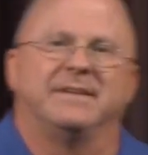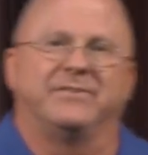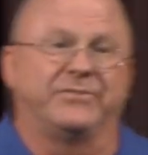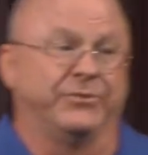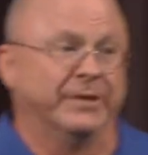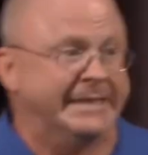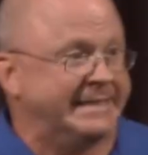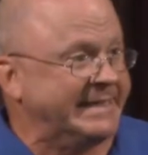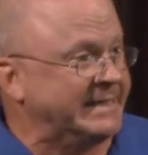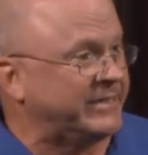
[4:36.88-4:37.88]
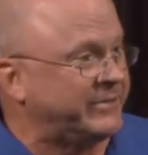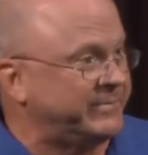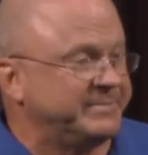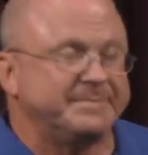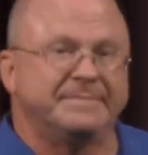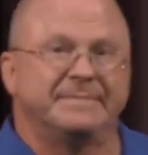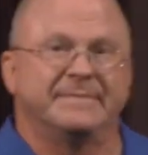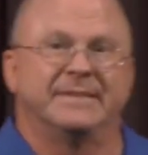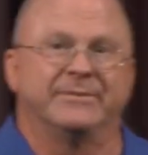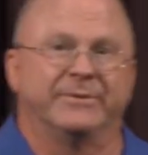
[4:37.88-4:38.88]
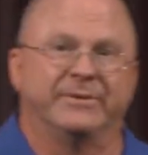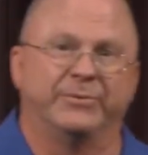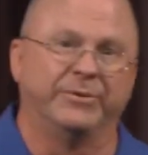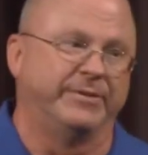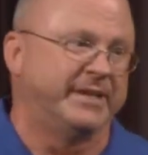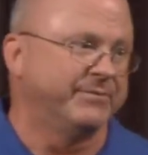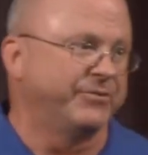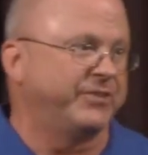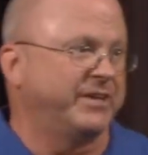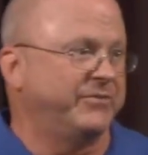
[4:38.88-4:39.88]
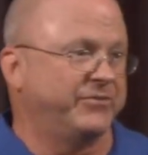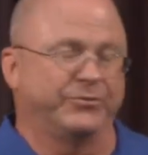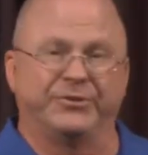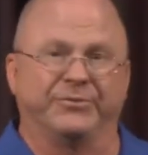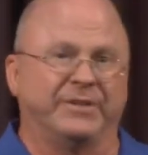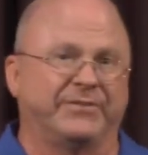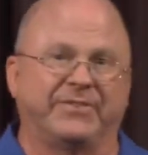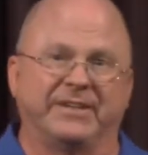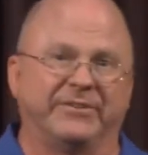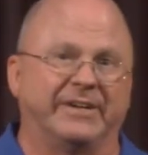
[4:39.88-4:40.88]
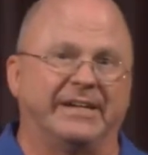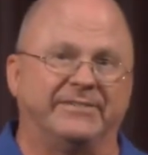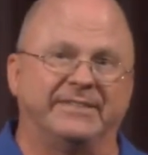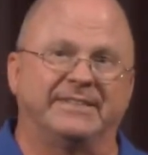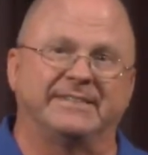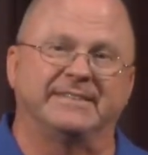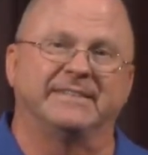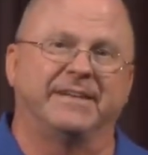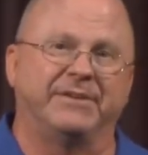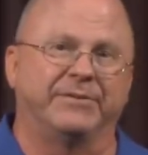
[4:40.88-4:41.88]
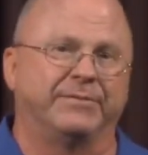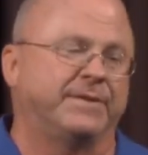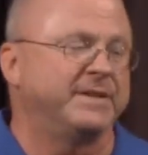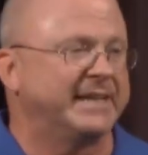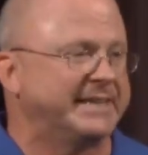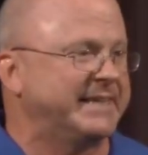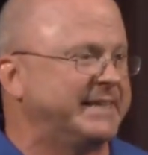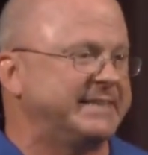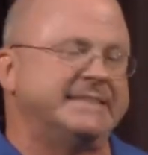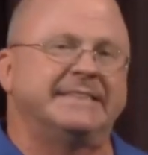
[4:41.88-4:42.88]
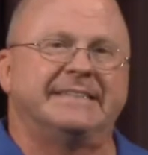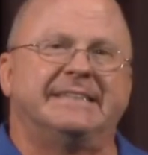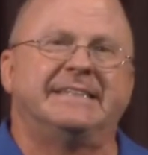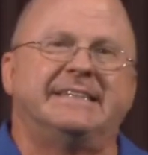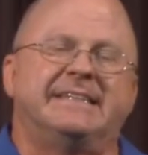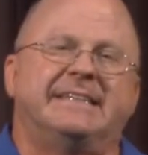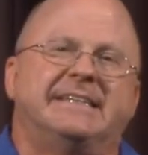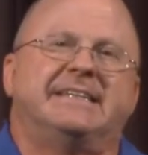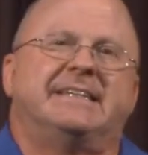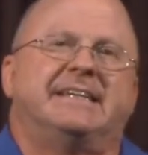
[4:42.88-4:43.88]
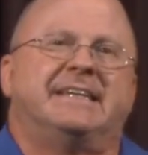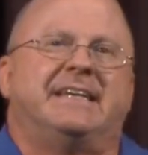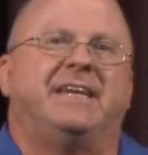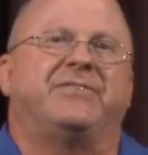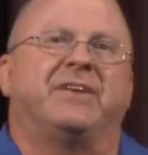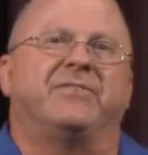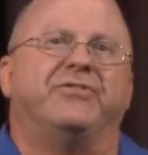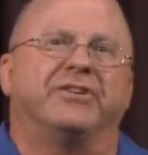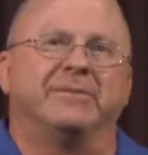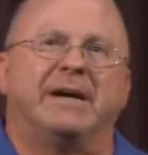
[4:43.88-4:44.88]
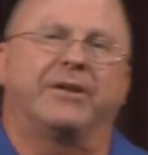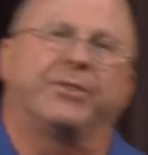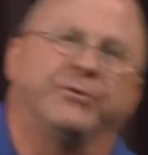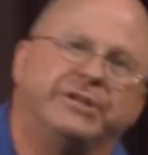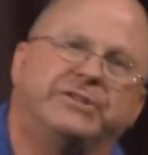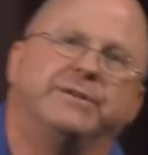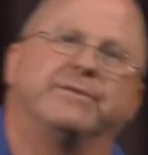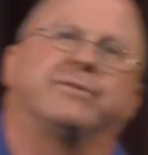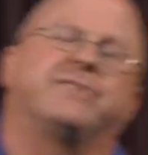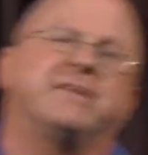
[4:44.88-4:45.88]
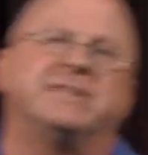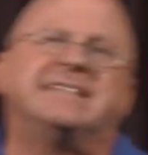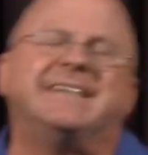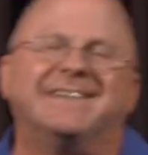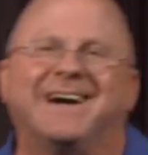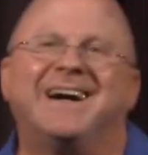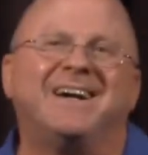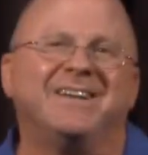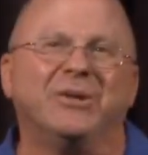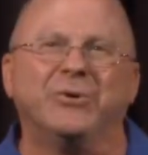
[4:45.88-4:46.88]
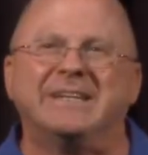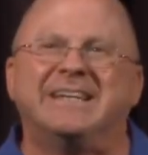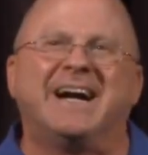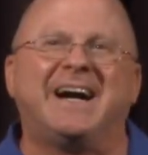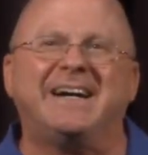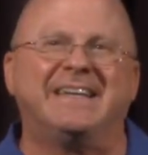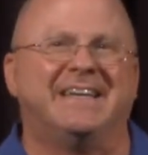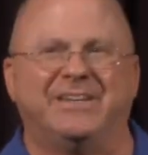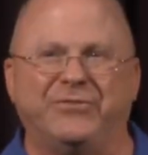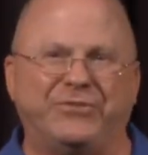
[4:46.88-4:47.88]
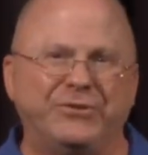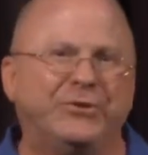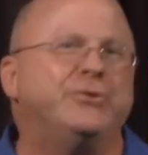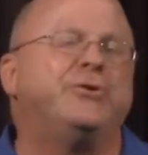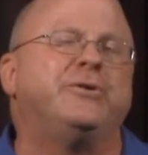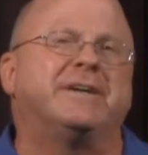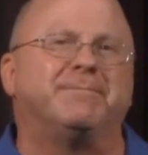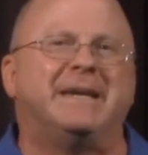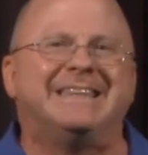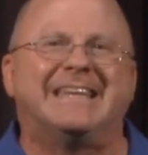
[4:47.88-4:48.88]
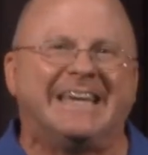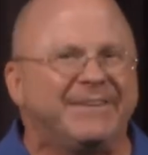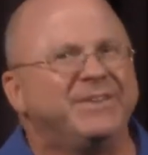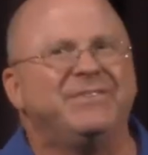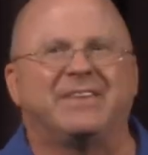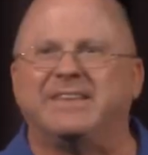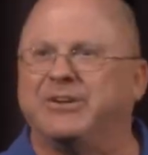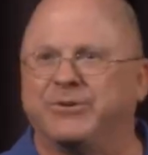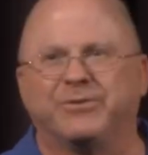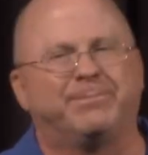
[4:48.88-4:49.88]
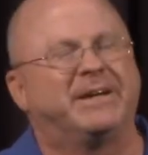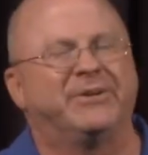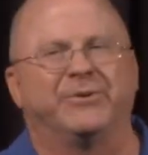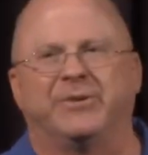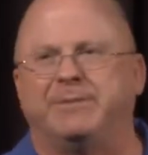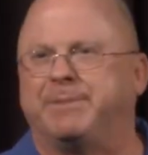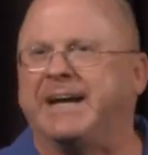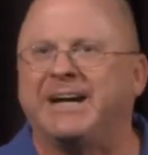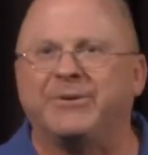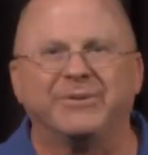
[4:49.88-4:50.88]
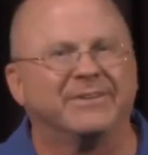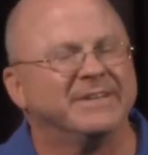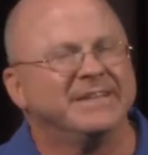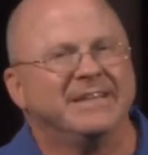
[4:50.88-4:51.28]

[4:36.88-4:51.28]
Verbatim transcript: It's too late now. We'll never change or turn this thing around. Have you ever felt like that? He says in Jeremiah 32, verse 17, Ah, Lord God, it is you who have made the heavens and the earth by your great power